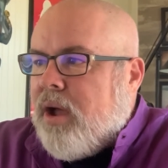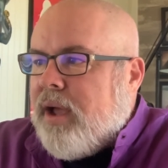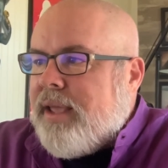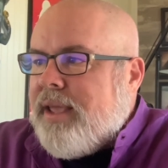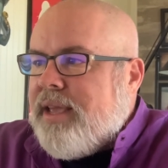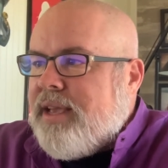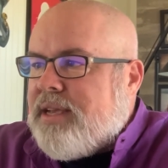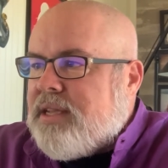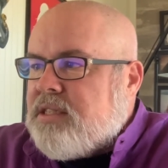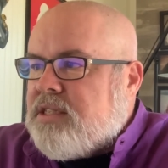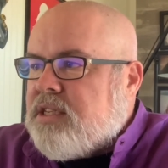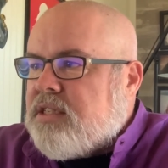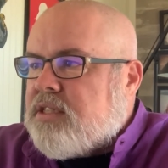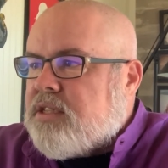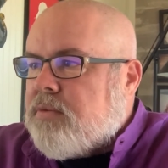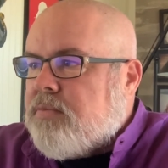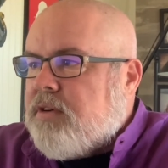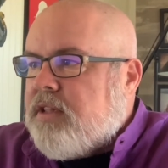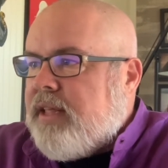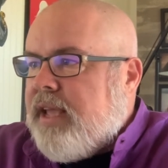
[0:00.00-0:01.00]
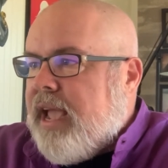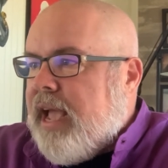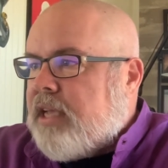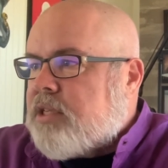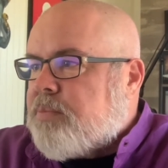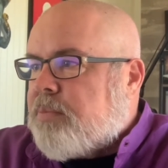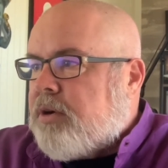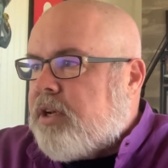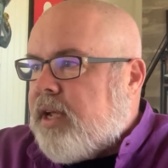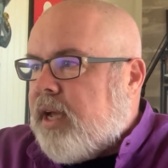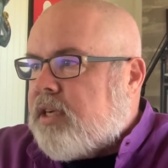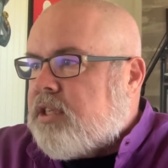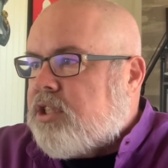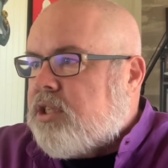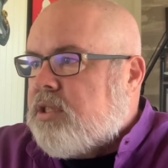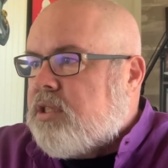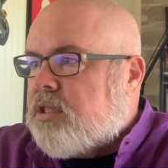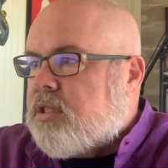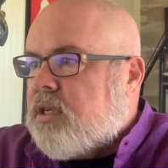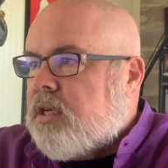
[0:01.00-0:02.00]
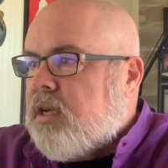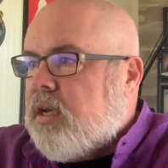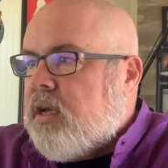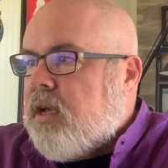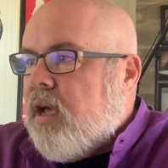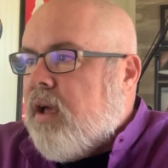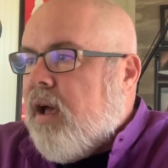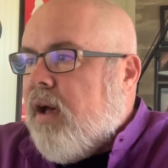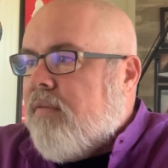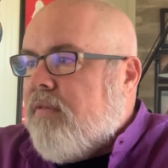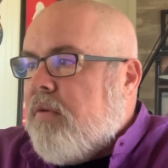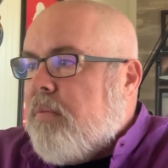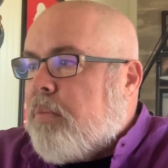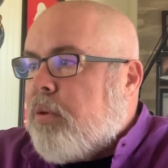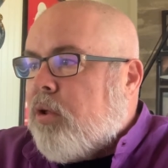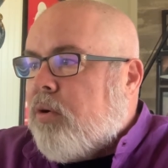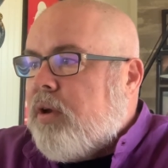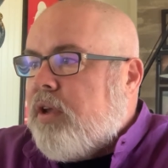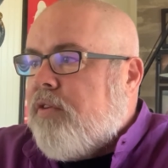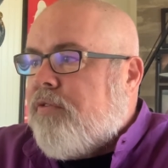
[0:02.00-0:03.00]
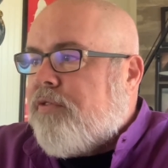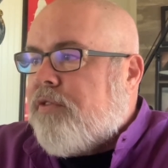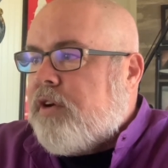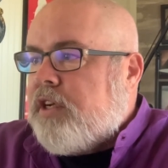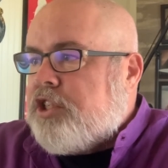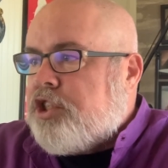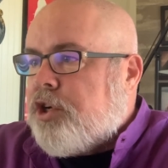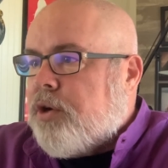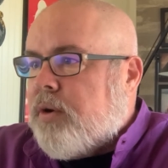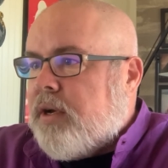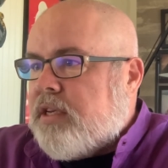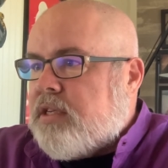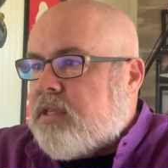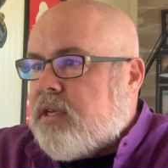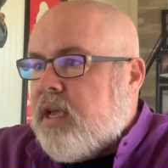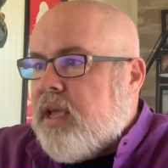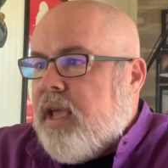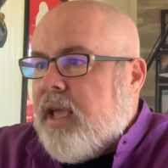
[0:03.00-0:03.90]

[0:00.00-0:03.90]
inconsistent with the Act's protections of employee free choice.